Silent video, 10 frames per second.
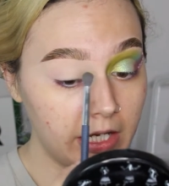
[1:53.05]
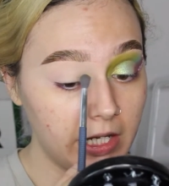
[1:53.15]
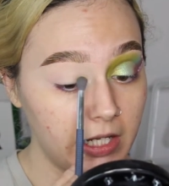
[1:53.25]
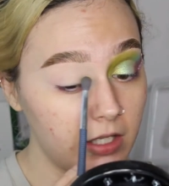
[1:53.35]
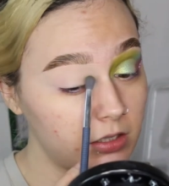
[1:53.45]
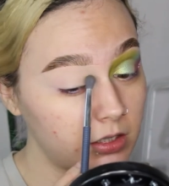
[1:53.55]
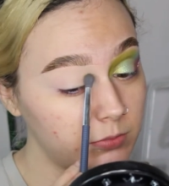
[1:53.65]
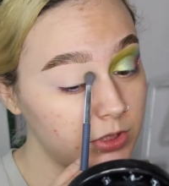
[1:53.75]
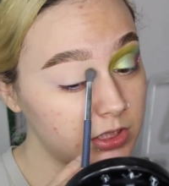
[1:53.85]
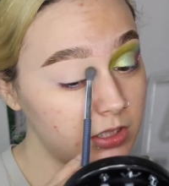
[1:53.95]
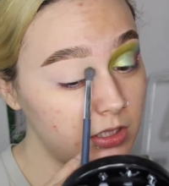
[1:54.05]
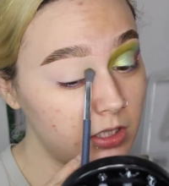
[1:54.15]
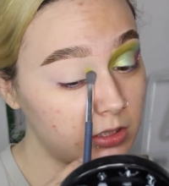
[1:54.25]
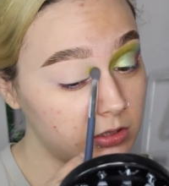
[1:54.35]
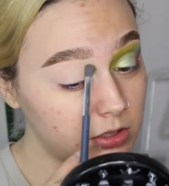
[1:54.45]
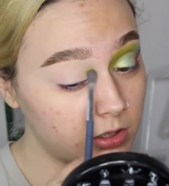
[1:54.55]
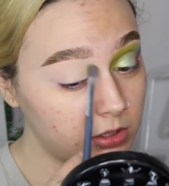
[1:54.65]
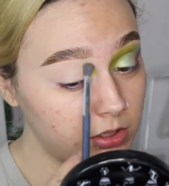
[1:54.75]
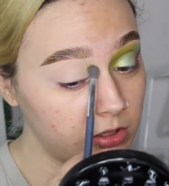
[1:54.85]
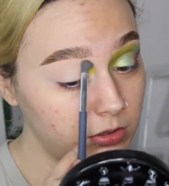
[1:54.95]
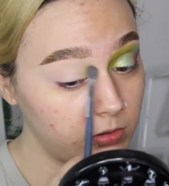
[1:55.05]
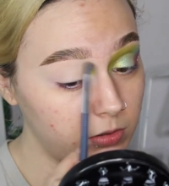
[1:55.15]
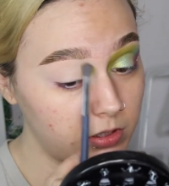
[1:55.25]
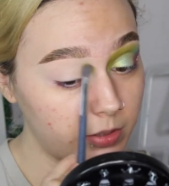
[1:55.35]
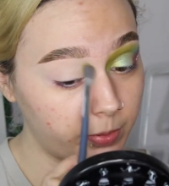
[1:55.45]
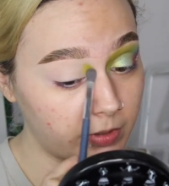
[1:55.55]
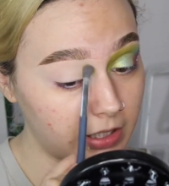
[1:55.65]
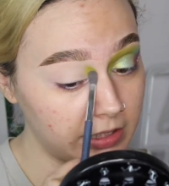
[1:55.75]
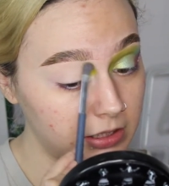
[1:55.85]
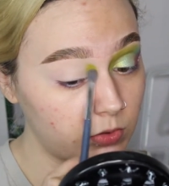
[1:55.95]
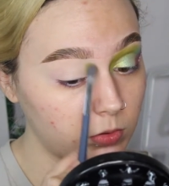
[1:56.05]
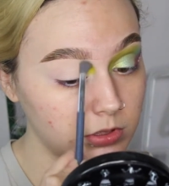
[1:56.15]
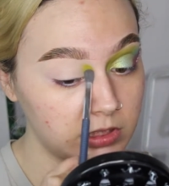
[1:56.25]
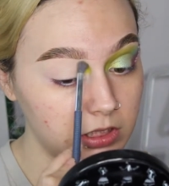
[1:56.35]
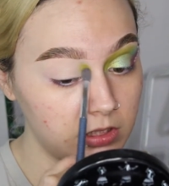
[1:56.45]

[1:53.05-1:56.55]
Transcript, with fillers: And I'm just gonna start to apply it towards the